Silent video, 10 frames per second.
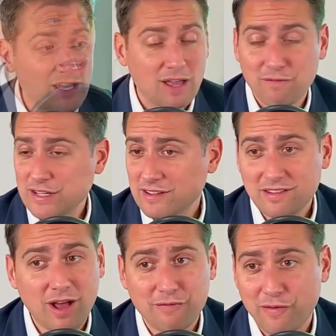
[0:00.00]
If it does
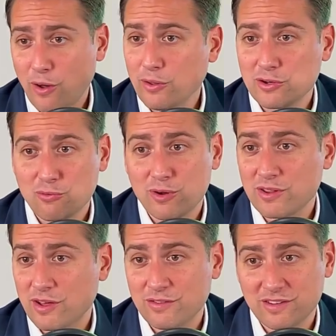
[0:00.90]
not fall under one of
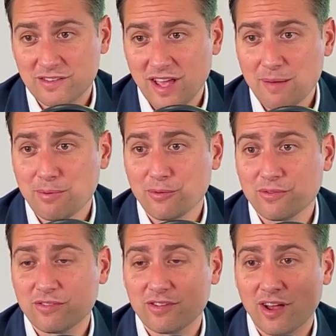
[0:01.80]
those
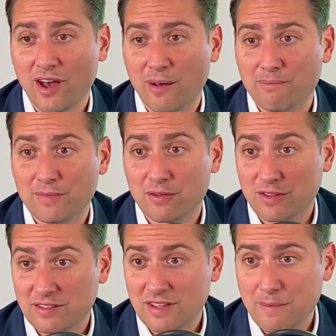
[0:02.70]
examples, those
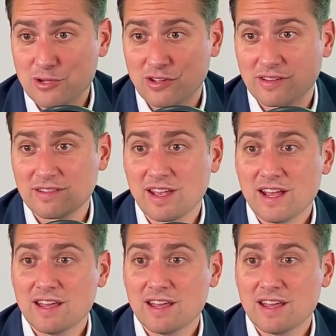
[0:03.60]
exceptions,